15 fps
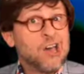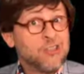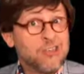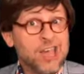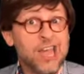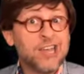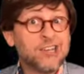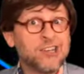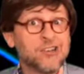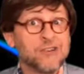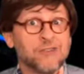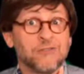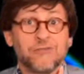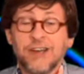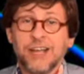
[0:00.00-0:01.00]
Thank
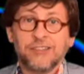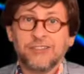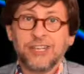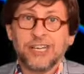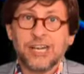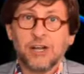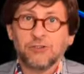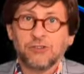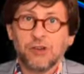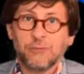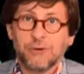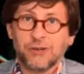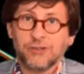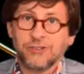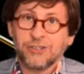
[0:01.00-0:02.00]
you, Francie announcer
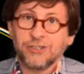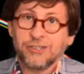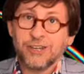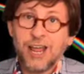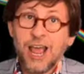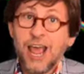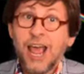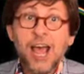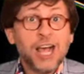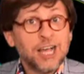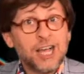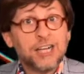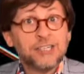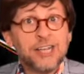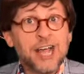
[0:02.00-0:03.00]
person.
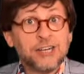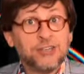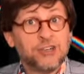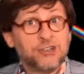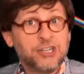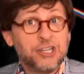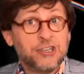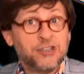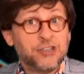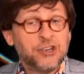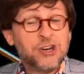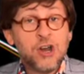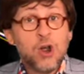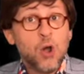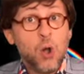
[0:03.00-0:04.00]
Contact your teacher
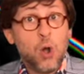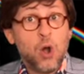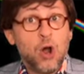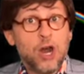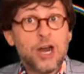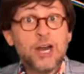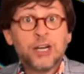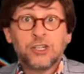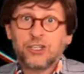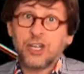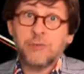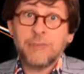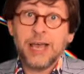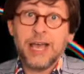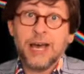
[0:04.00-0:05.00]
or
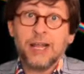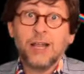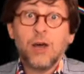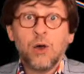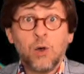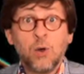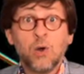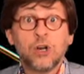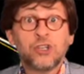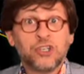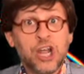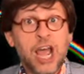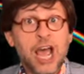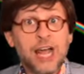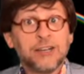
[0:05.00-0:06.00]
Gmail or
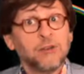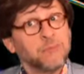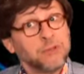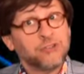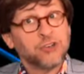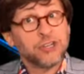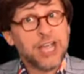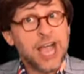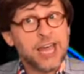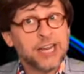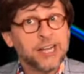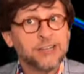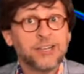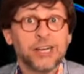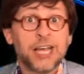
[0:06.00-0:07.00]
chat Mr.
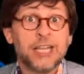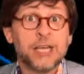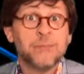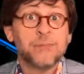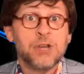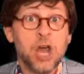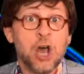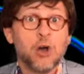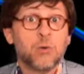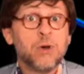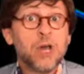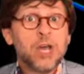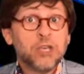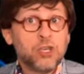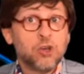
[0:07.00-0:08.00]
Cannon to let him know
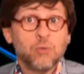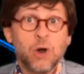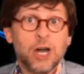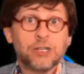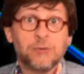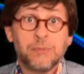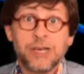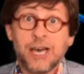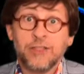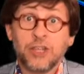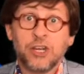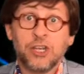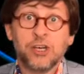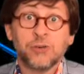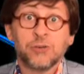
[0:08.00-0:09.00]
you want to be on the
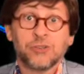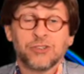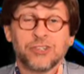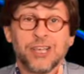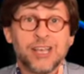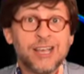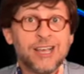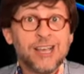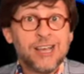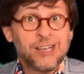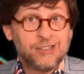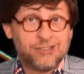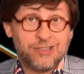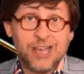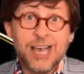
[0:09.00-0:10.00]
news.
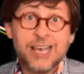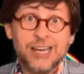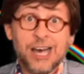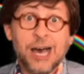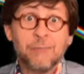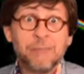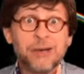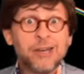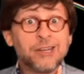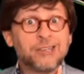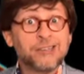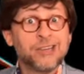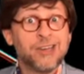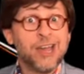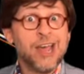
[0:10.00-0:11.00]
Sign up
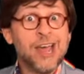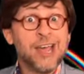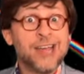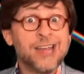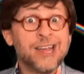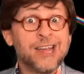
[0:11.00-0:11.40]
today.